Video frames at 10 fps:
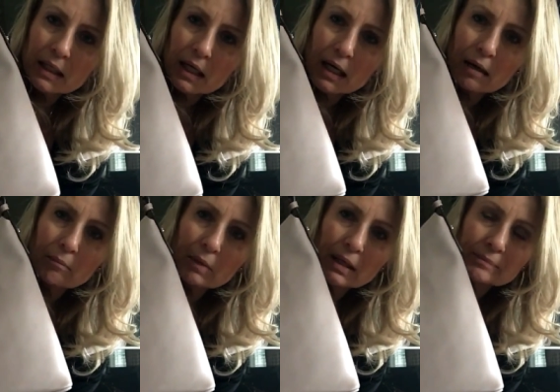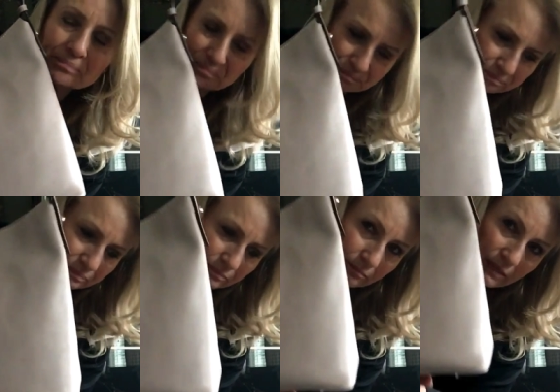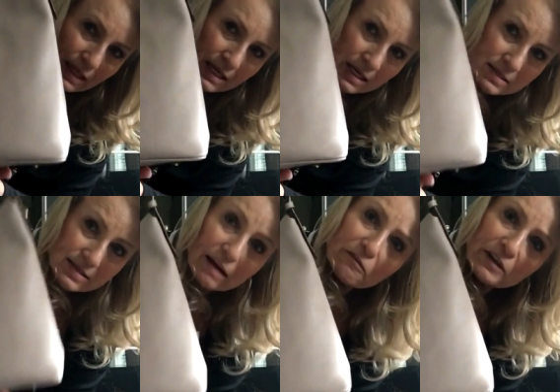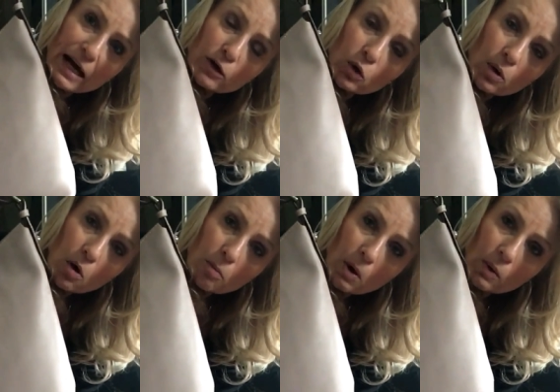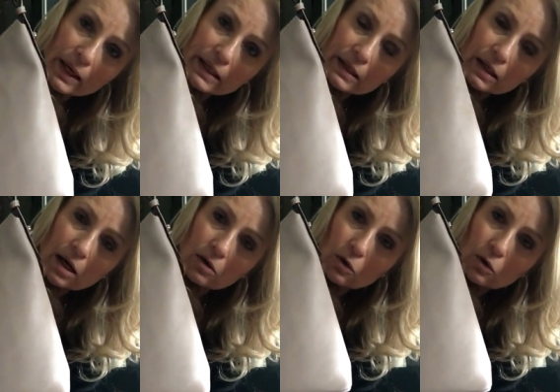um, Saffiano Hobo in the color